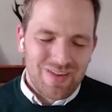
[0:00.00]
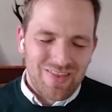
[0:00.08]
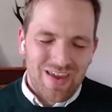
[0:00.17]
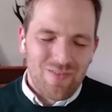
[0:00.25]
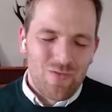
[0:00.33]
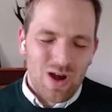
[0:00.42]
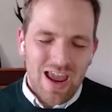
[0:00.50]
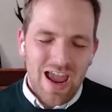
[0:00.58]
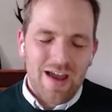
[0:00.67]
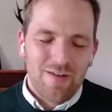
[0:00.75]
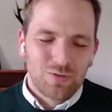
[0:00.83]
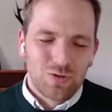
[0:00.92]
they really
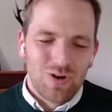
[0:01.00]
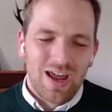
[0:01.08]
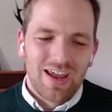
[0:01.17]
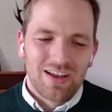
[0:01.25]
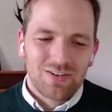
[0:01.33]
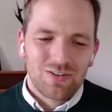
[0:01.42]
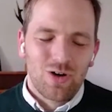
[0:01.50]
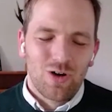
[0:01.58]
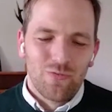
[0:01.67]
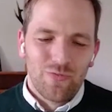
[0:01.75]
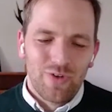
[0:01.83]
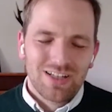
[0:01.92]
have to like
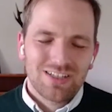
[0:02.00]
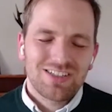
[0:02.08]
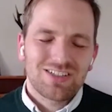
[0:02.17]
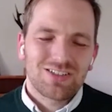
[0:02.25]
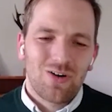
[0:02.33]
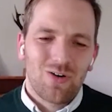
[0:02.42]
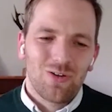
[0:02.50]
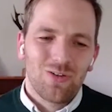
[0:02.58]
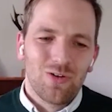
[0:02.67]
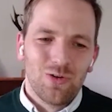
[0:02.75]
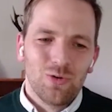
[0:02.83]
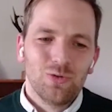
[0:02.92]
convince all
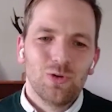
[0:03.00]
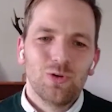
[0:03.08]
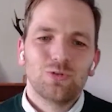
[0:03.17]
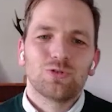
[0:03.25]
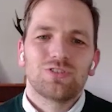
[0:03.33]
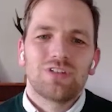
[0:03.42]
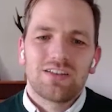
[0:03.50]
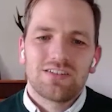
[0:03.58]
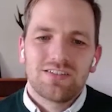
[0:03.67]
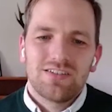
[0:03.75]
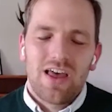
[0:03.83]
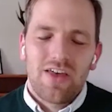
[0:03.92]
the new users
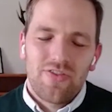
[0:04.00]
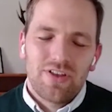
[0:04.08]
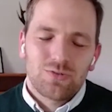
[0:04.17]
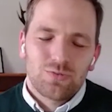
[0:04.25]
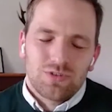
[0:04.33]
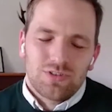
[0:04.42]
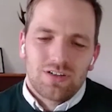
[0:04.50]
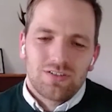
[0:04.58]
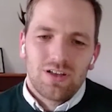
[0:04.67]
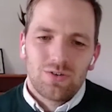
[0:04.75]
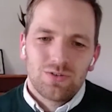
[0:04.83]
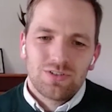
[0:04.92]
that this was
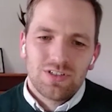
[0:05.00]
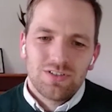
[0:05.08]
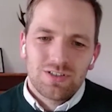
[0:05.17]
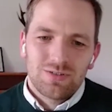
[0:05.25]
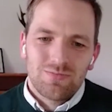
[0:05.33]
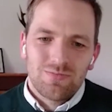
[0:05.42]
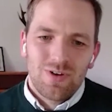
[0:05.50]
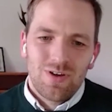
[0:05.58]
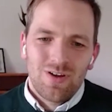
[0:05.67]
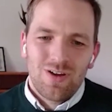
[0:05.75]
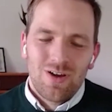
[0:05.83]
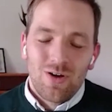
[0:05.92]
actually a good system.
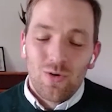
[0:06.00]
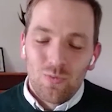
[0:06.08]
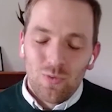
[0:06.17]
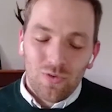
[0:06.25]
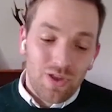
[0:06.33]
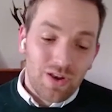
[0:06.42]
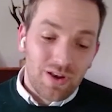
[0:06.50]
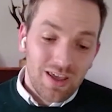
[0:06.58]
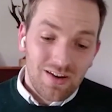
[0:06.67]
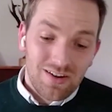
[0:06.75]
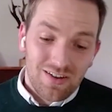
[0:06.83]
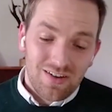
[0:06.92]
What they
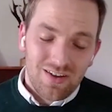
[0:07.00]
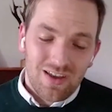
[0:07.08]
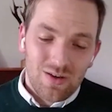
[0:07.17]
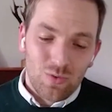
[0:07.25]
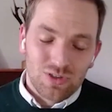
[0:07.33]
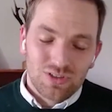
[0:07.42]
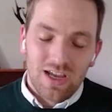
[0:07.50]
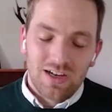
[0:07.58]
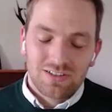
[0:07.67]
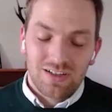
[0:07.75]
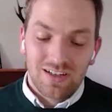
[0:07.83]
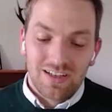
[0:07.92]
did was
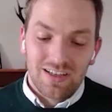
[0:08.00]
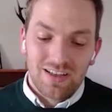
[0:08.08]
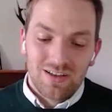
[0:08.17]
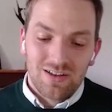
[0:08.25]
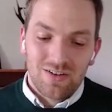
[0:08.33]
actually